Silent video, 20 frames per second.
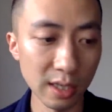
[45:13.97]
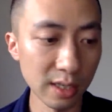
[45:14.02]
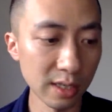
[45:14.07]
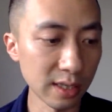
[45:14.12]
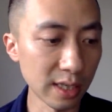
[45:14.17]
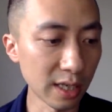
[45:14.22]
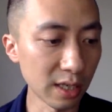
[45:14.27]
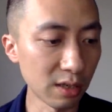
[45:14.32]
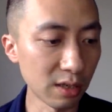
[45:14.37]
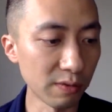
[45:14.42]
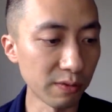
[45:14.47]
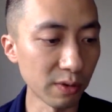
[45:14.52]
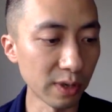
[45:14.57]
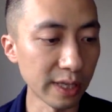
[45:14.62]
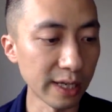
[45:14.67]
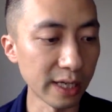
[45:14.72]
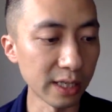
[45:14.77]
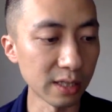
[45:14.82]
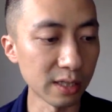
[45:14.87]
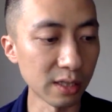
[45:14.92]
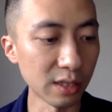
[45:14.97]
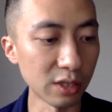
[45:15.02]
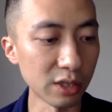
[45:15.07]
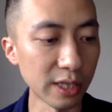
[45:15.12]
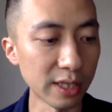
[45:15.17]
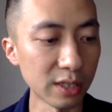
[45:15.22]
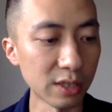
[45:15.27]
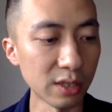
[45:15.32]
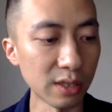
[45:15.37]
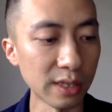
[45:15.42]
Thank you for that
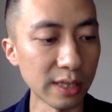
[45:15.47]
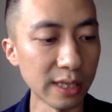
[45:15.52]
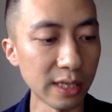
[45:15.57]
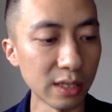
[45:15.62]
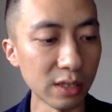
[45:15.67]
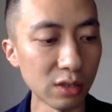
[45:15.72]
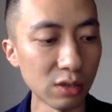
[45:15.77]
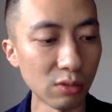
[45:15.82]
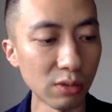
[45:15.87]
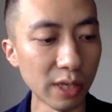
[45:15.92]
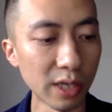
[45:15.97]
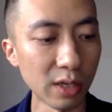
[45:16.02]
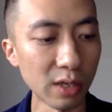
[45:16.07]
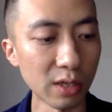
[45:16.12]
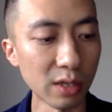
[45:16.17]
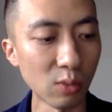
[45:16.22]
suggestion. That is great.